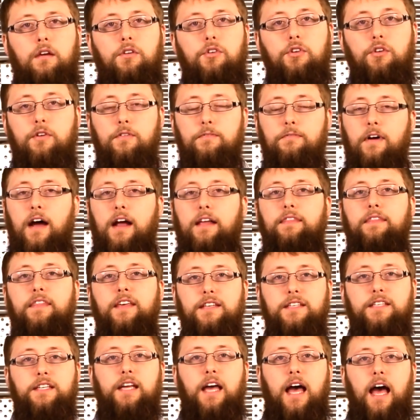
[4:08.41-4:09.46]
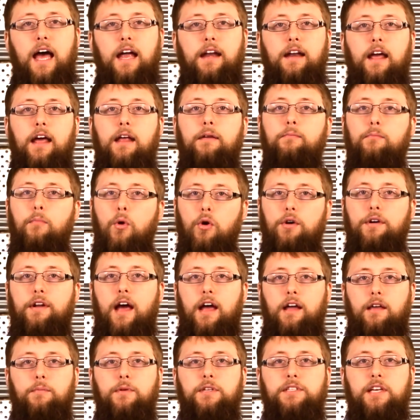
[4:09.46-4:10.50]
You can find this guide and more
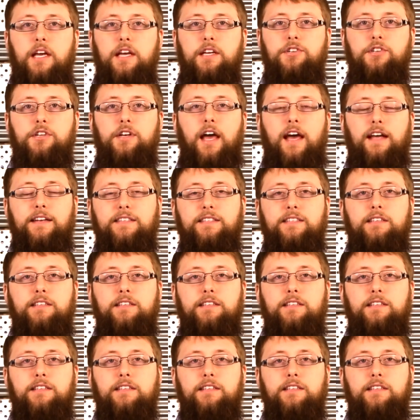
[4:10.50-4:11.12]
documentation at